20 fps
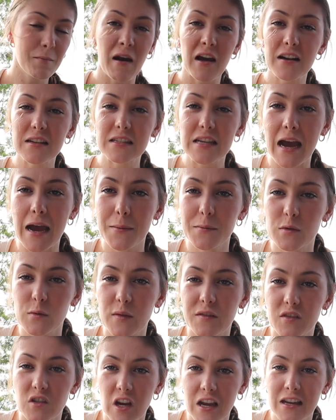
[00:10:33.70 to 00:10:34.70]
The amount of times
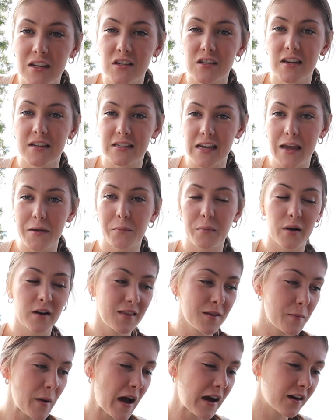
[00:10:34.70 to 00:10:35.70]
we've changed a diaper
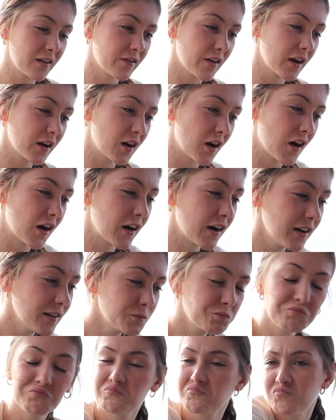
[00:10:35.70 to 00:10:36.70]
in the back of our car
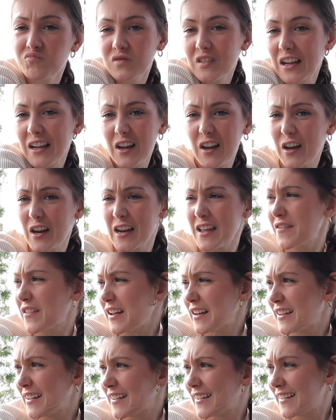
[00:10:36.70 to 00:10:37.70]
Good thing we
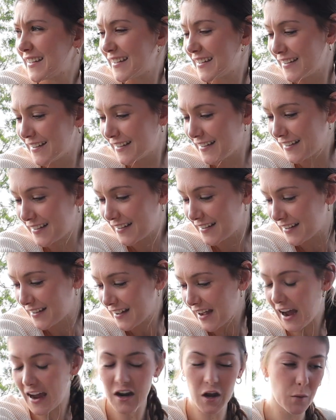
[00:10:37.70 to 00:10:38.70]
even... got this little tailgate.
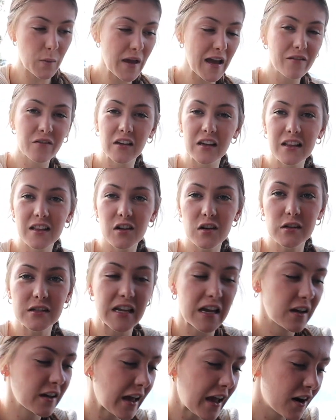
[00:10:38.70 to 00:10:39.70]
I know, we have like a little
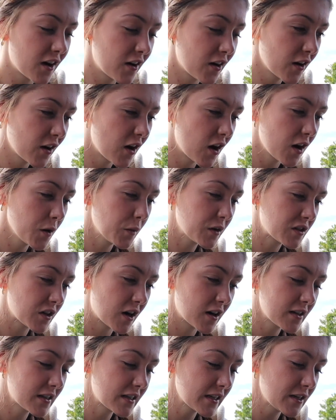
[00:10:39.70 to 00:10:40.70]
tailgate on our car, which
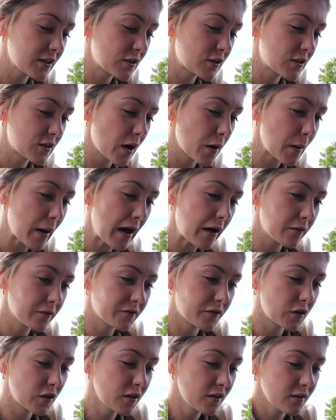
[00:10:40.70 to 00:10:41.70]
honestly is so
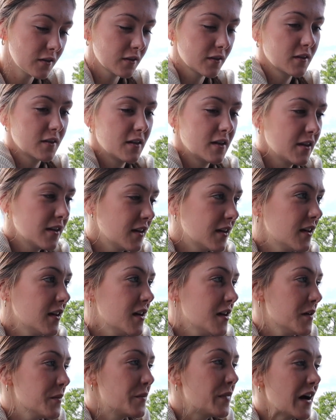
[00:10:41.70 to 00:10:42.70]
helpful.
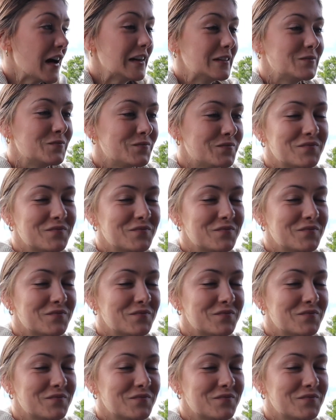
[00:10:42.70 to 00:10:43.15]
But